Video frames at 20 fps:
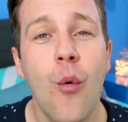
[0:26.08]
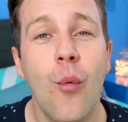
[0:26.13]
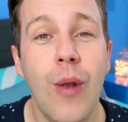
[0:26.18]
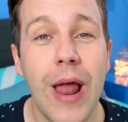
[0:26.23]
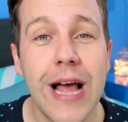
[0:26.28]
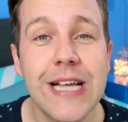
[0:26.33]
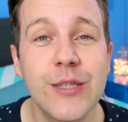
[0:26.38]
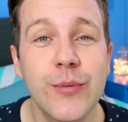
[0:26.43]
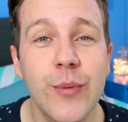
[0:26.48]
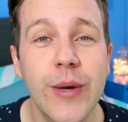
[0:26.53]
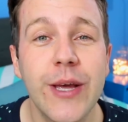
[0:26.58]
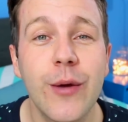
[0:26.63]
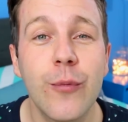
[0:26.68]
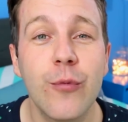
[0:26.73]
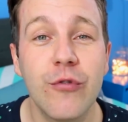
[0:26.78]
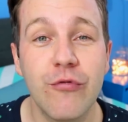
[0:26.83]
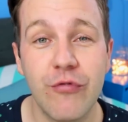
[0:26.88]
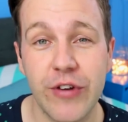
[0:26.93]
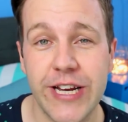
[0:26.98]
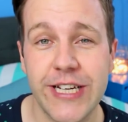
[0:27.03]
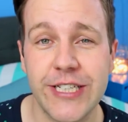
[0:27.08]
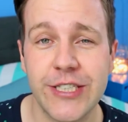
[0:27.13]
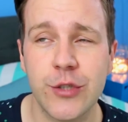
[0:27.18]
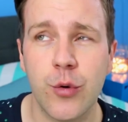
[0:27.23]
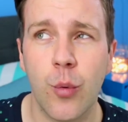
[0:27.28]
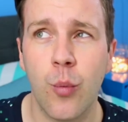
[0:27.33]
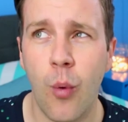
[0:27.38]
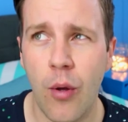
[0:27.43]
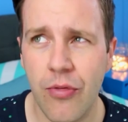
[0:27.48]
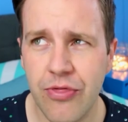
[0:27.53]
Last week we
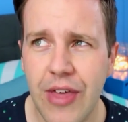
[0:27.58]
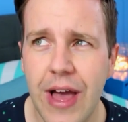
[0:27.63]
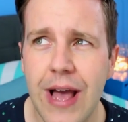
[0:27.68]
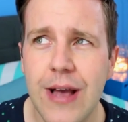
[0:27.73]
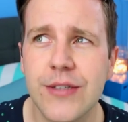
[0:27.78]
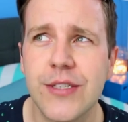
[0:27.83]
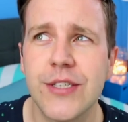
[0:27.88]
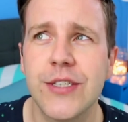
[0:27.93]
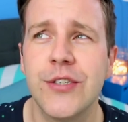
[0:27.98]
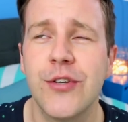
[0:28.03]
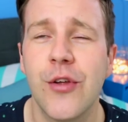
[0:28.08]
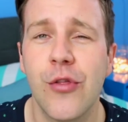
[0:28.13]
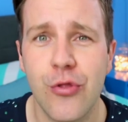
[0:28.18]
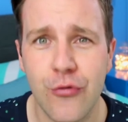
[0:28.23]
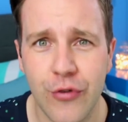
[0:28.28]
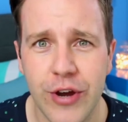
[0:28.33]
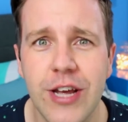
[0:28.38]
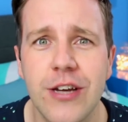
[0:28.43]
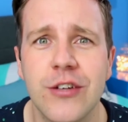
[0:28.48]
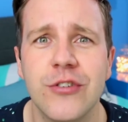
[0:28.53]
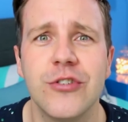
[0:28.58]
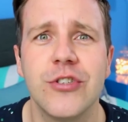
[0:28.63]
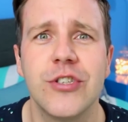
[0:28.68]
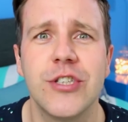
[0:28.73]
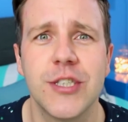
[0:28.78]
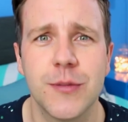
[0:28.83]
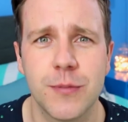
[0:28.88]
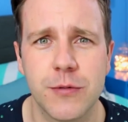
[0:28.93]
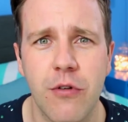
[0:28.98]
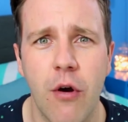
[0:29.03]
reached 1,300
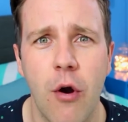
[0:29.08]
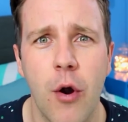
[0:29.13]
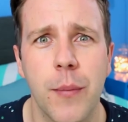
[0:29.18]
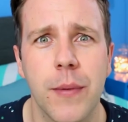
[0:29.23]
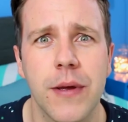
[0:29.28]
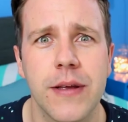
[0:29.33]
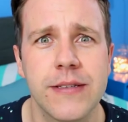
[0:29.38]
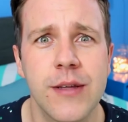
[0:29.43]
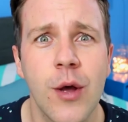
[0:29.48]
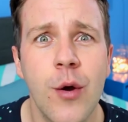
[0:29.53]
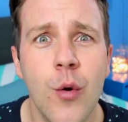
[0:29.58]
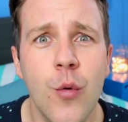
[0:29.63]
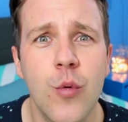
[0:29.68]
subscribers,